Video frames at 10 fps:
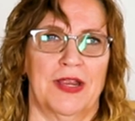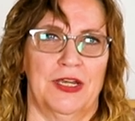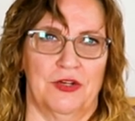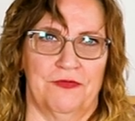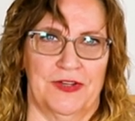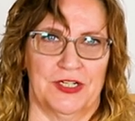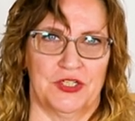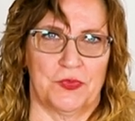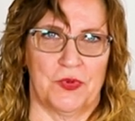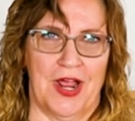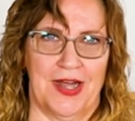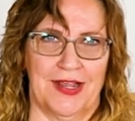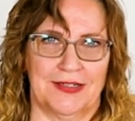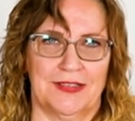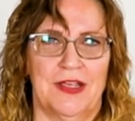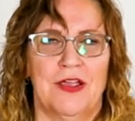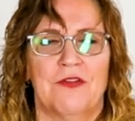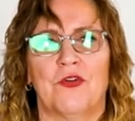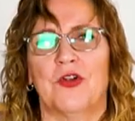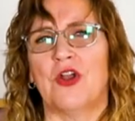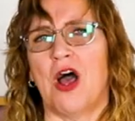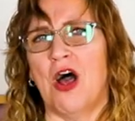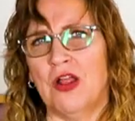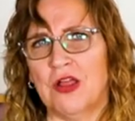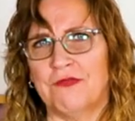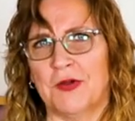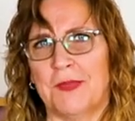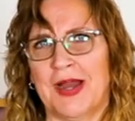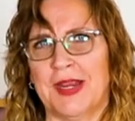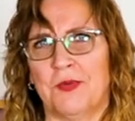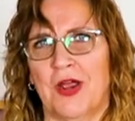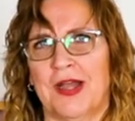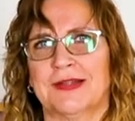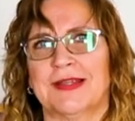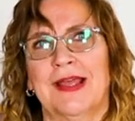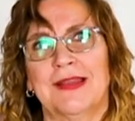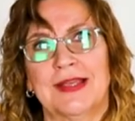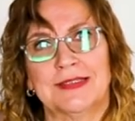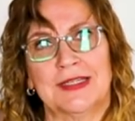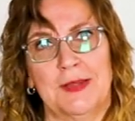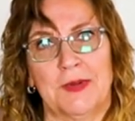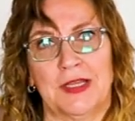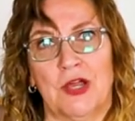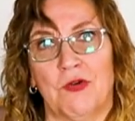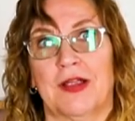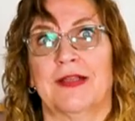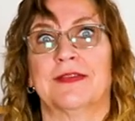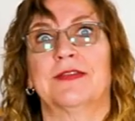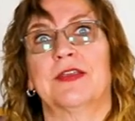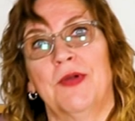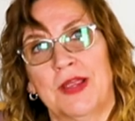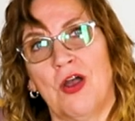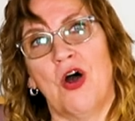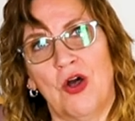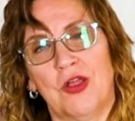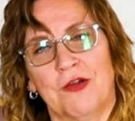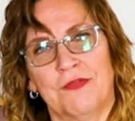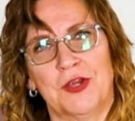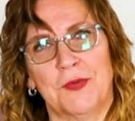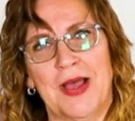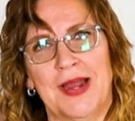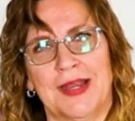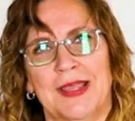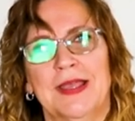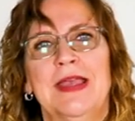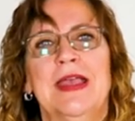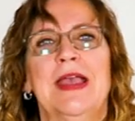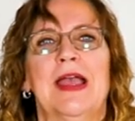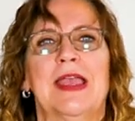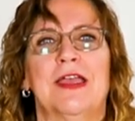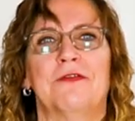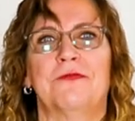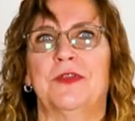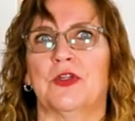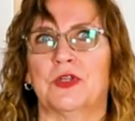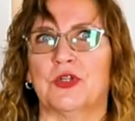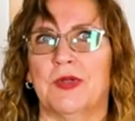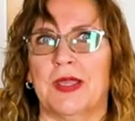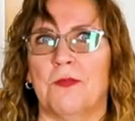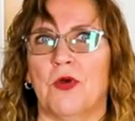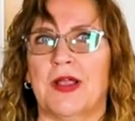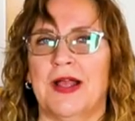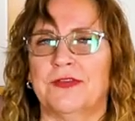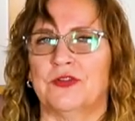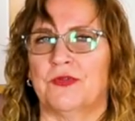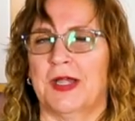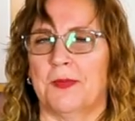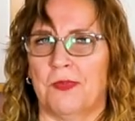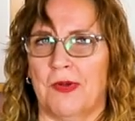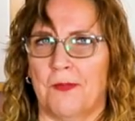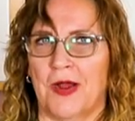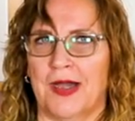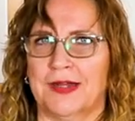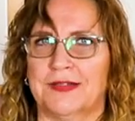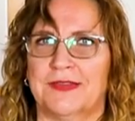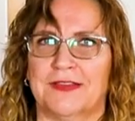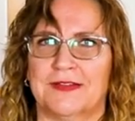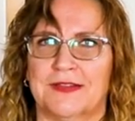in your finished product. For an all over body product, I like to keep it lower because it's going all over your body if you're doing a more concentrated pr product that's